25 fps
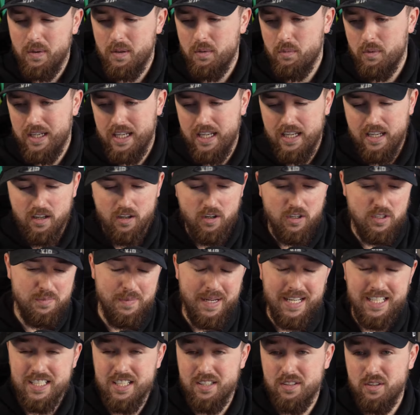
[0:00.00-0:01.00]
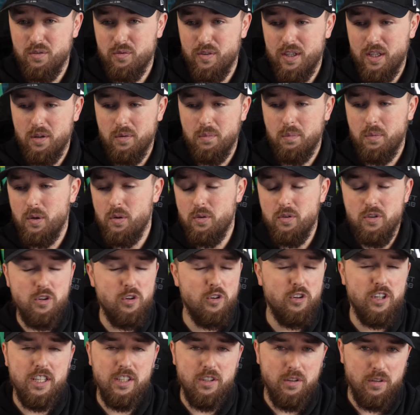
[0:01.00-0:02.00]
probably want to hear, oh, is Manchester red or blue?
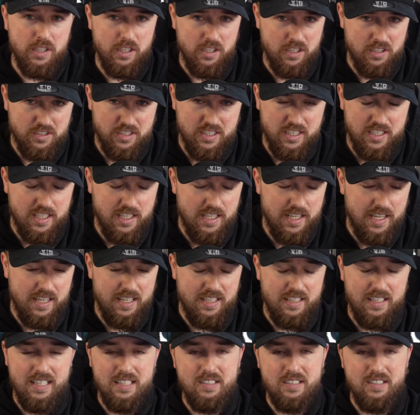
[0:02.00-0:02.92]
You already know the answer to that.